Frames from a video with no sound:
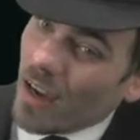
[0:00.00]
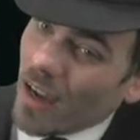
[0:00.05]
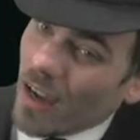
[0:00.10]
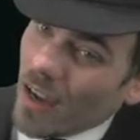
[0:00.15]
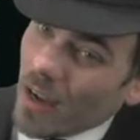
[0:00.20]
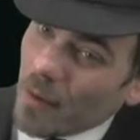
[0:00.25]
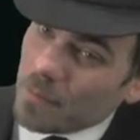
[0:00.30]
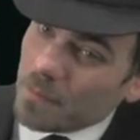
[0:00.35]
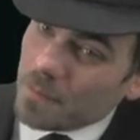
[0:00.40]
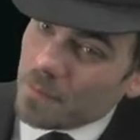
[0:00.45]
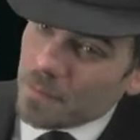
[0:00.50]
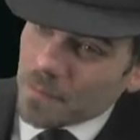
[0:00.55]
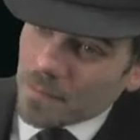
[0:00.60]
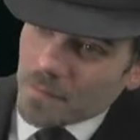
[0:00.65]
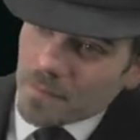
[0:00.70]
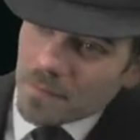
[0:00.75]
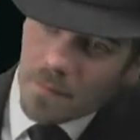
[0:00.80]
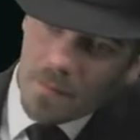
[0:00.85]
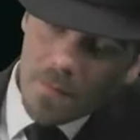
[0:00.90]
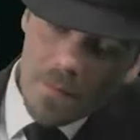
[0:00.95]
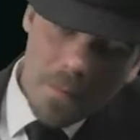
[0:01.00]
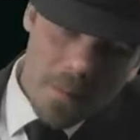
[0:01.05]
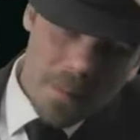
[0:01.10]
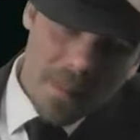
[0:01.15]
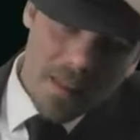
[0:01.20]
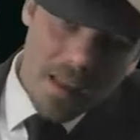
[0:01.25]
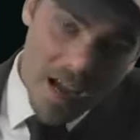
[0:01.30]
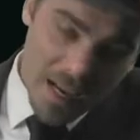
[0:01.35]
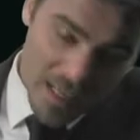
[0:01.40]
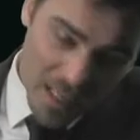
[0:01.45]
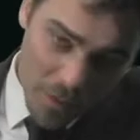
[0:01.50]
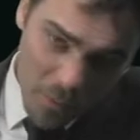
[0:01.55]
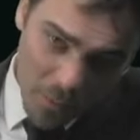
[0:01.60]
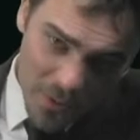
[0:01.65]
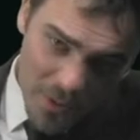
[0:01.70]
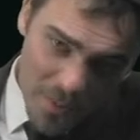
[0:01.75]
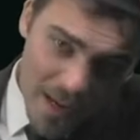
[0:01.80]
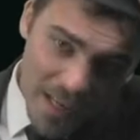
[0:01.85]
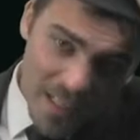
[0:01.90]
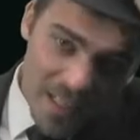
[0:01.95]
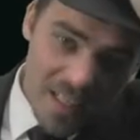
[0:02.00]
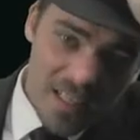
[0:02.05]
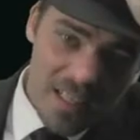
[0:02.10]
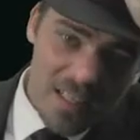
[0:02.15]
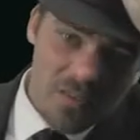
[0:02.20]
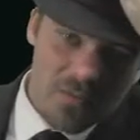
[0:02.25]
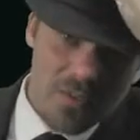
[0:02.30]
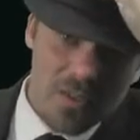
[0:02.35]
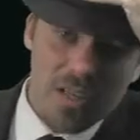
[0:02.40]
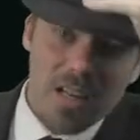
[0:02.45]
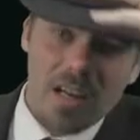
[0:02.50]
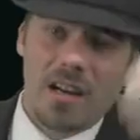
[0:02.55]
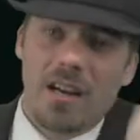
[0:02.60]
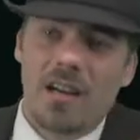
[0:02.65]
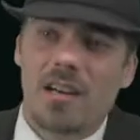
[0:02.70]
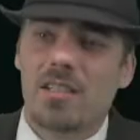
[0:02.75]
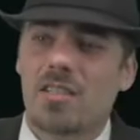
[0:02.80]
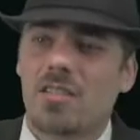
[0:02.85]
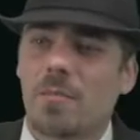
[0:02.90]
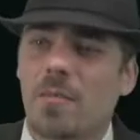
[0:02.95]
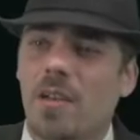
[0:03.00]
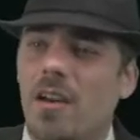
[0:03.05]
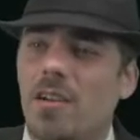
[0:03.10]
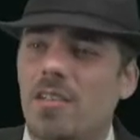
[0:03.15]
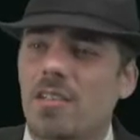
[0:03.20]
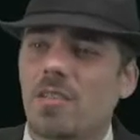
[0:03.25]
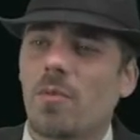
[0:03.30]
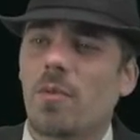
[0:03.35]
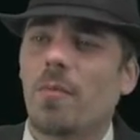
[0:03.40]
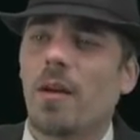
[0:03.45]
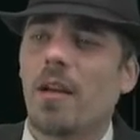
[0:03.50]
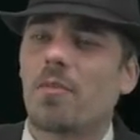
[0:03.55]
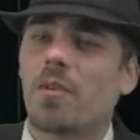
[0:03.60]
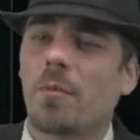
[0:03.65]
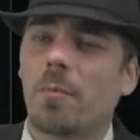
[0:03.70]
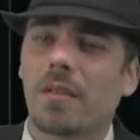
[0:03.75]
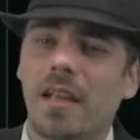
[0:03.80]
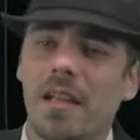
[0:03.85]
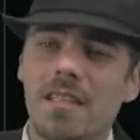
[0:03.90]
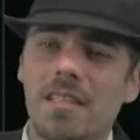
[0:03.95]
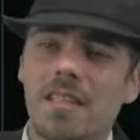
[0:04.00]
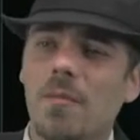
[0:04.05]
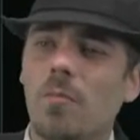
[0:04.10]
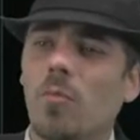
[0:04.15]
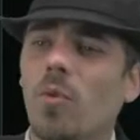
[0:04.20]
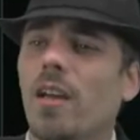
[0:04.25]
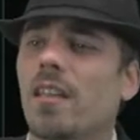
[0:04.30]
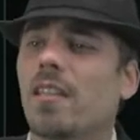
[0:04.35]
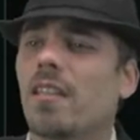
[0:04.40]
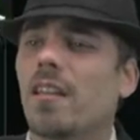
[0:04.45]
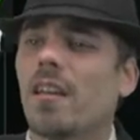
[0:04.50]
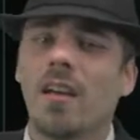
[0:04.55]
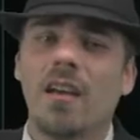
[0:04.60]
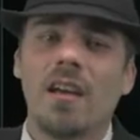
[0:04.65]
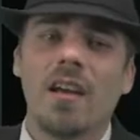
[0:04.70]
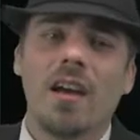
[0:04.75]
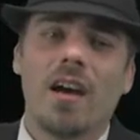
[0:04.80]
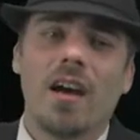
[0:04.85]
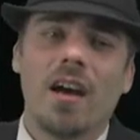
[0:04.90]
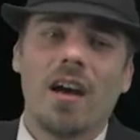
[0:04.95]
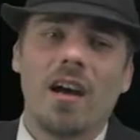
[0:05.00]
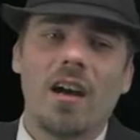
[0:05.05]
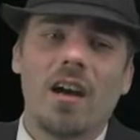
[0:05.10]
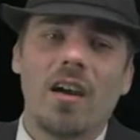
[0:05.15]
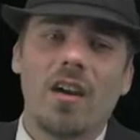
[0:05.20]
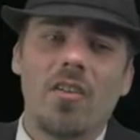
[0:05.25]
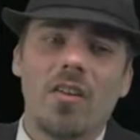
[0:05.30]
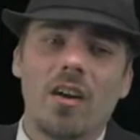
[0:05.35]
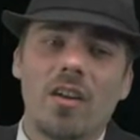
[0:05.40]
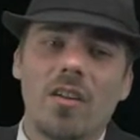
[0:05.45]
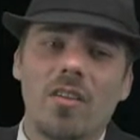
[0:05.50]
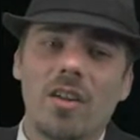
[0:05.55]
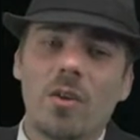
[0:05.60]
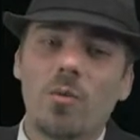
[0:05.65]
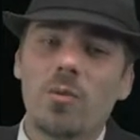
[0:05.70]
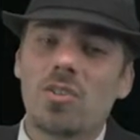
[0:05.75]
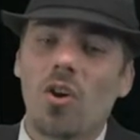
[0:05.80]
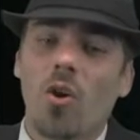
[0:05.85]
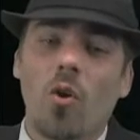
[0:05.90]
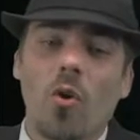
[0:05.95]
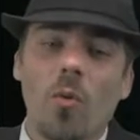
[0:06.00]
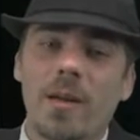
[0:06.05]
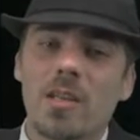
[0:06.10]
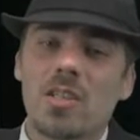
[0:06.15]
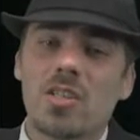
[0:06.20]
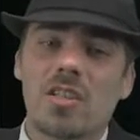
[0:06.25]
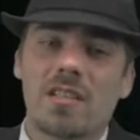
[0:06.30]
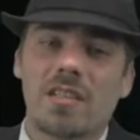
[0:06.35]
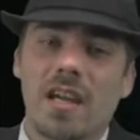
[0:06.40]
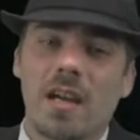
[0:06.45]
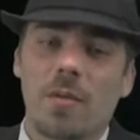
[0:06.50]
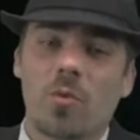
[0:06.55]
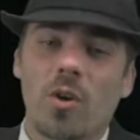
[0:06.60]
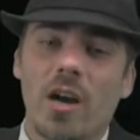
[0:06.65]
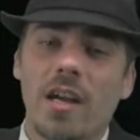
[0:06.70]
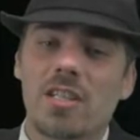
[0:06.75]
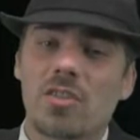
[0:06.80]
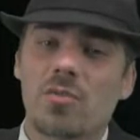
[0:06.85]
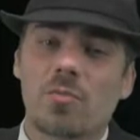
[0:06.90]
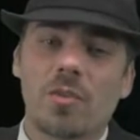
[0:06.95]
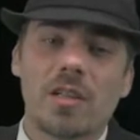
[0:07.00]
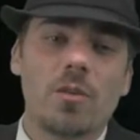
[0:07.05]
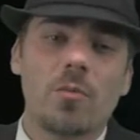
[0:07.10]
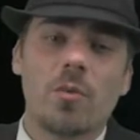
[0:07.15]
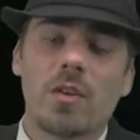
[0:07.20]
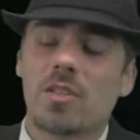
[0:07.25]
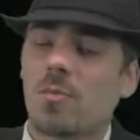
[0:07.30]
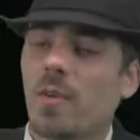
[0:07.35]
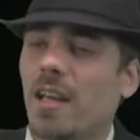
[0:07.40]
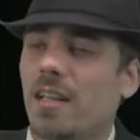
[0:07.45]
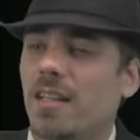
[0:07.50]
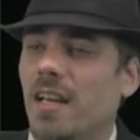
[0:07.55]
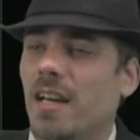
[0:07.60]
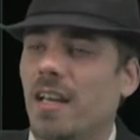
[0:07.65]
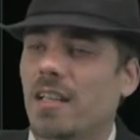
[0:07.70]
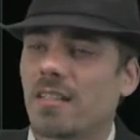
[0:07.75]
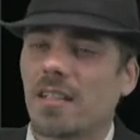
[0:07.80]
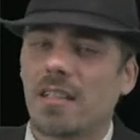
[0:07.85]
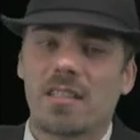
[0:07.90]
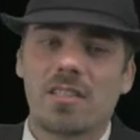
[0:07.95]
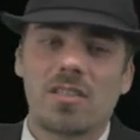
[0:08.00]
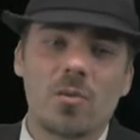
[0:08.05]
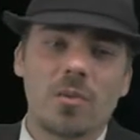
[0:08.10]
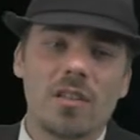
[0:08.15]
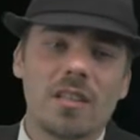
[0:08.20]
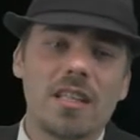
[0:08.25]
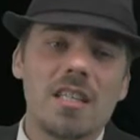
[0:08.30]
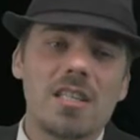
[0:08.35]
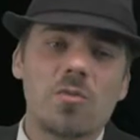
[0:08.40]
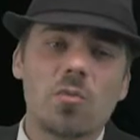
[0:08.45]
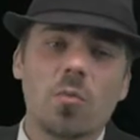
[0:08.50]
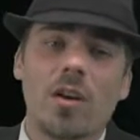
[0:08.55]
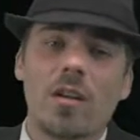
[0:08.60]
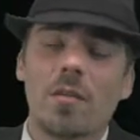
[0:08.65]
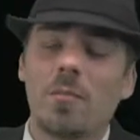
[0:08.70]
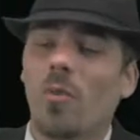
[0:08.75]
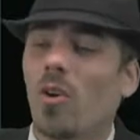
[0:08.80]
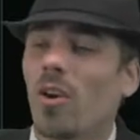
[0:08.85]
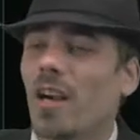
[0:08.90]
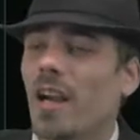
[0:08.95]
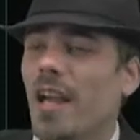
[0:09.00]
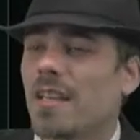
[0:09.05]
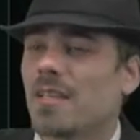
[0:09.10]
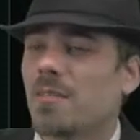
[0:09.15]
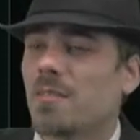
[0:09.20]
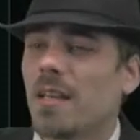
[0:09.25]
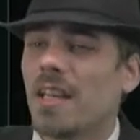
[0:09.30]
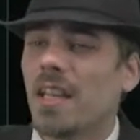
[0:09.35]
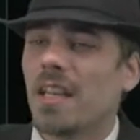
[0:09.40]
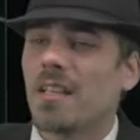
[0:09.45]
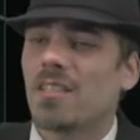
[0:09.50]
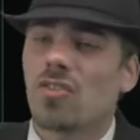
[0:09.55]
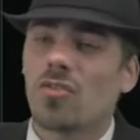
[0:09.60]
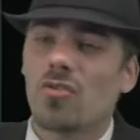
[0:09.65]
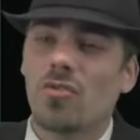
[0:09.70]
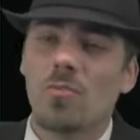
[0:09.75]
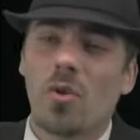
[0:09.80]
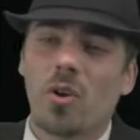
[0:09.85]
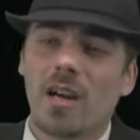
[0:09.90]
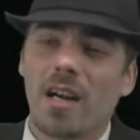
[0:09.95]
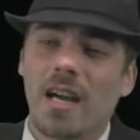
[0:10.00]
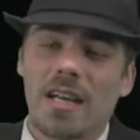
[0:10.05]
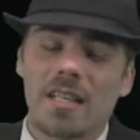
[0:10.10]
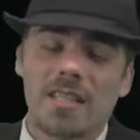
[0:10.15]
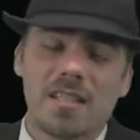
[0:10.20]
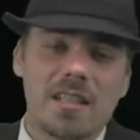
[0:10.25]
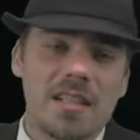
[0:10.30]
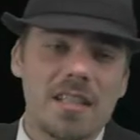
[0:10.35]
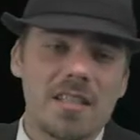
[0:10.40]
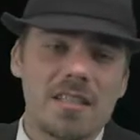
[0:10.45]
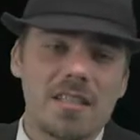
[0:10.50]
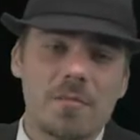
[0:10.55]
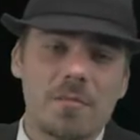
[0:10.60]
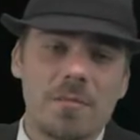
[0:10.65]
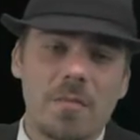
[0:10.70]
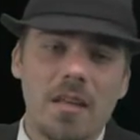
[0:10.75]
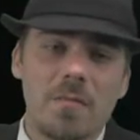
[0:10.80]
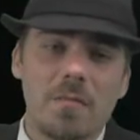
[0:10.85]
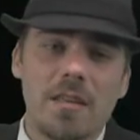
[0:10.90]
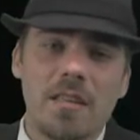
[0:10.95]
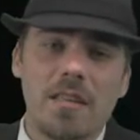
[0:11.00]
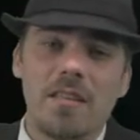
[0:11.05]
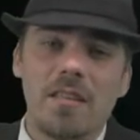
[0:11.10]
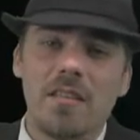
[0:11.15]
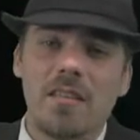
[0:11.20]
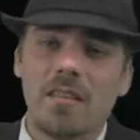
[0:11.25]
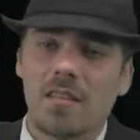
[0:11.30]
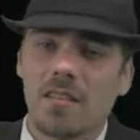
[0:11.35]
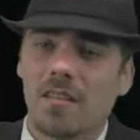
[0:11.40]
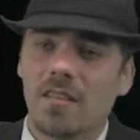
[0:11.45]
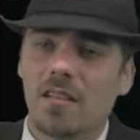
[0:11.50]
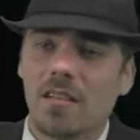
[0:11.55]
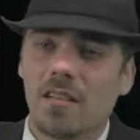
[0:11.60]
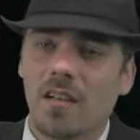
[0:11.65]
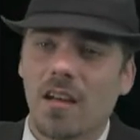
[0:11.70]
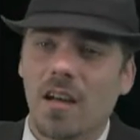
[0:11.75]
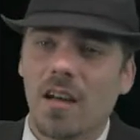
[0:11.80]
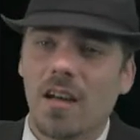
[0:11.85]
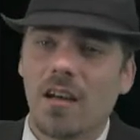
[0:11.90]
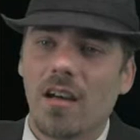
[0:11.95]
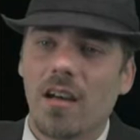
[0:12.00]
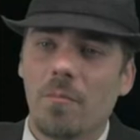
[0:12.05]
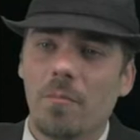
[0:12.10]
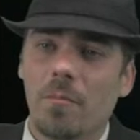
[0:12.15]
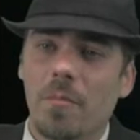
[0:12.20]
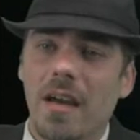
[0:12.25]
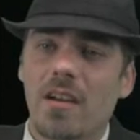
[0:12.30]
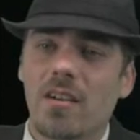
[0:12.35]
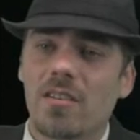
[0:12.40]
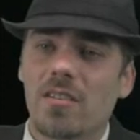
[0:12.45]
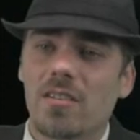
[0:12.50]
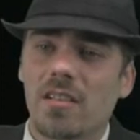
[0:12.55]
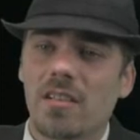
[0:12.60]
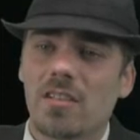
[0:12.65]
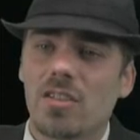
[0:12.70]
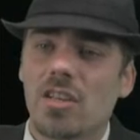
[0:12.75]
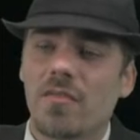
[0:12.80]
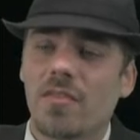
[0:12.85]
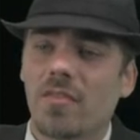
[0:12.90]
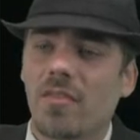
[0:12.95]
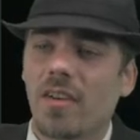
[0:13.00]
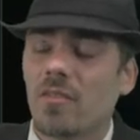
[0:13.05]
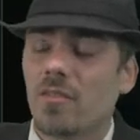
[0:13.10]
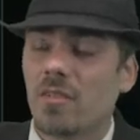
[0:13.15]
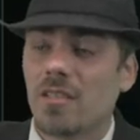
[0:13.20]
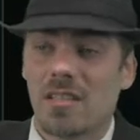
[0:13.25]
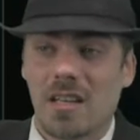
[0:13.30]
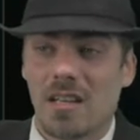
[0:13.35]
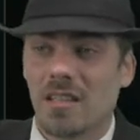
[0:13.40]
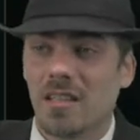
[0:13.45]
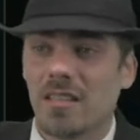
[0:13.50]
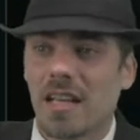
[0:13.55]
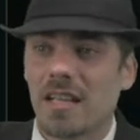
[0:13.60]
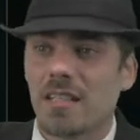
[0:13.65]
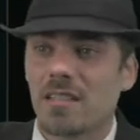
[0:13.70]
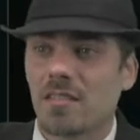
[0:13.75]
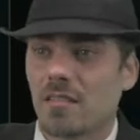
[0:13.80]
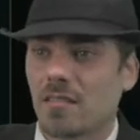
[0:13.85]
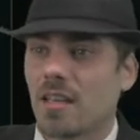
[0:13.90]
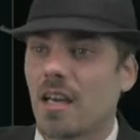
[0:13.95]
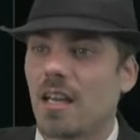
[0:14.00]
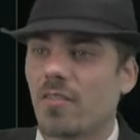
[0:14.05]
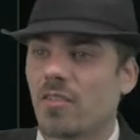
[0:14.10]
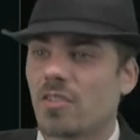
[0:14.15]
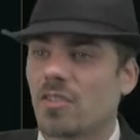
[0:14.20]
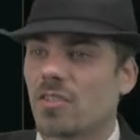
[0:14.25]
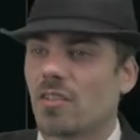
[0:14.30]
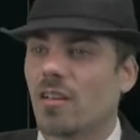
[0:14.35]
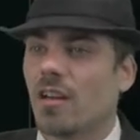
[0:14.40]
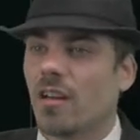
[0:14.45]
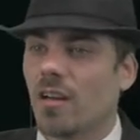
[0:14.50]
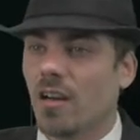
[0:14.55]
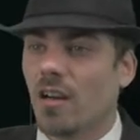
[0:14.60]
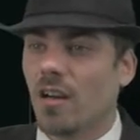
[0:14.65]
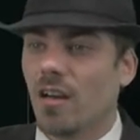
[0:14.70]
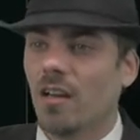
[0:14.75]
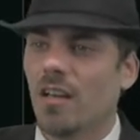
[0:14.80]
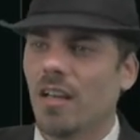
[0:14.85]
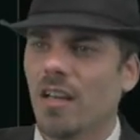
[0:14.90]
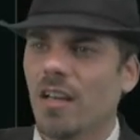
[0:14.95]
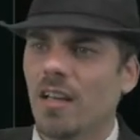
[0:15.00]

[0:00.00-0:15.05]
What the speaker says: I came up with some ideas for some cards that we might replace them with. There was a whole bunch of the time where I just really wished we had the Ozolith. So at least 1 more, as many as 2 more Ozoliths might be better than the Chief of the Foundries, and I think that's kind of